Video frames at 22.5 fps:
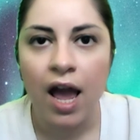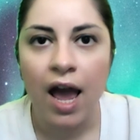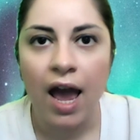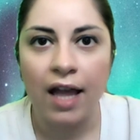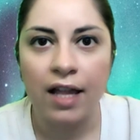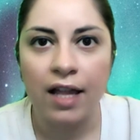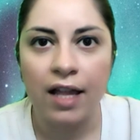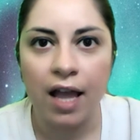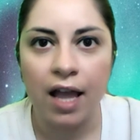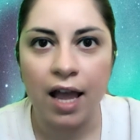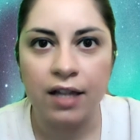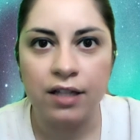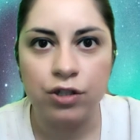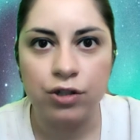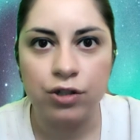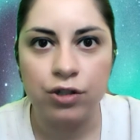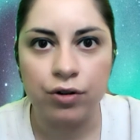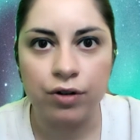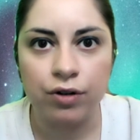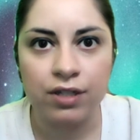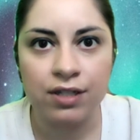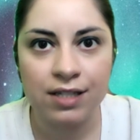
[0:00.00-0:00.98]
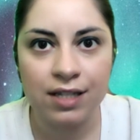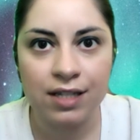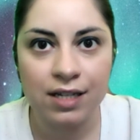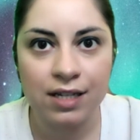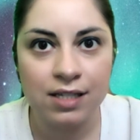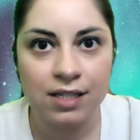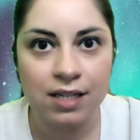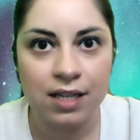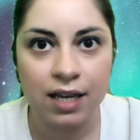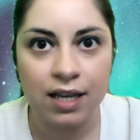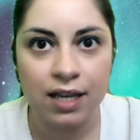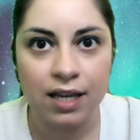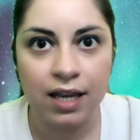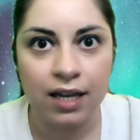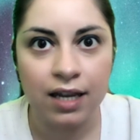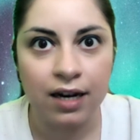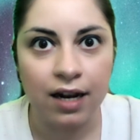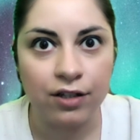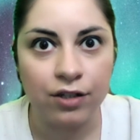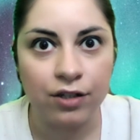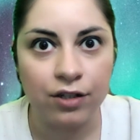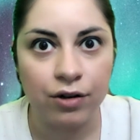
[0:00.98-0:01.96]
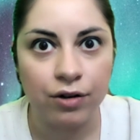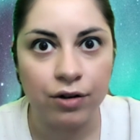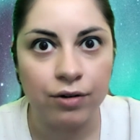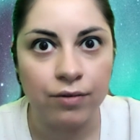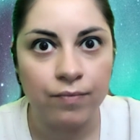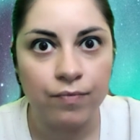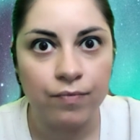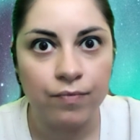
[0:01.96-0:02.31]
and your instincts kick in, and your